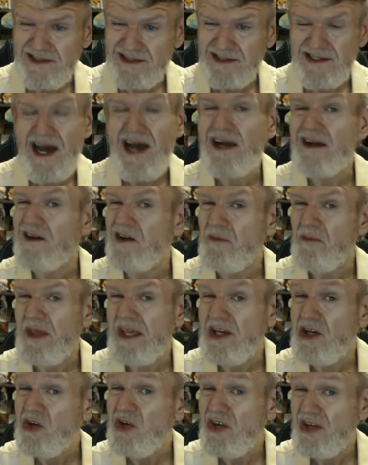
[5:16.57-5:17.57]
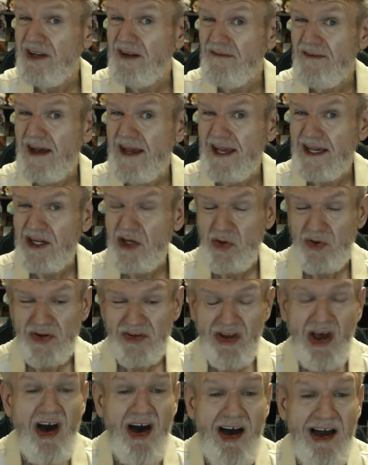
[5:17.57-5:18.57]
not going to be good if I go to
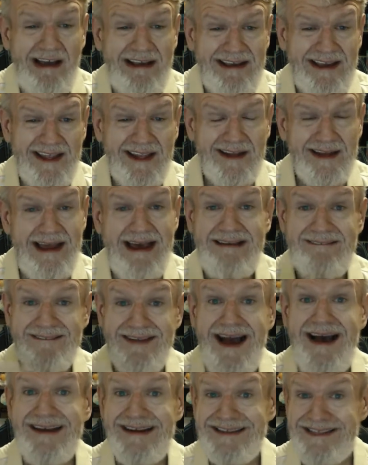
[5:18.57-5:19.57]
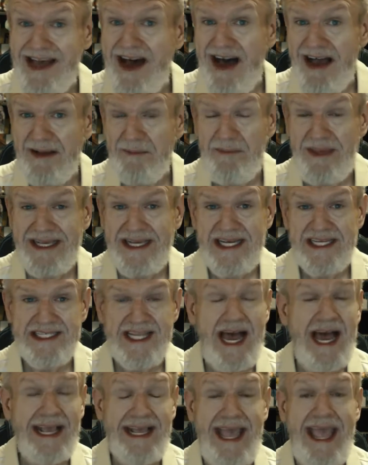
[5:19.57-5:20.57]
talk, and I've got to talk because
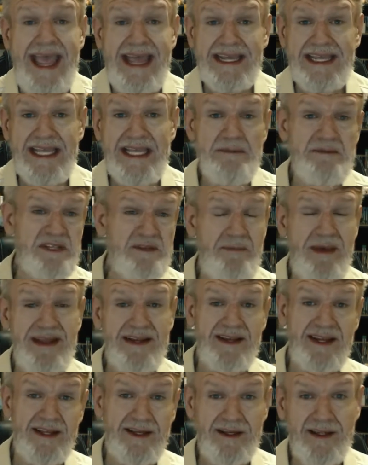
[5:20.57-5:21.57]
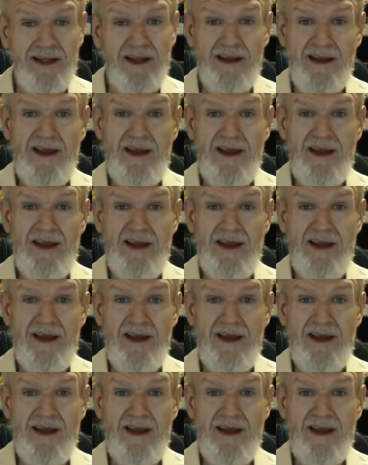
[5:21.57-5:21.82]
I can't keep spending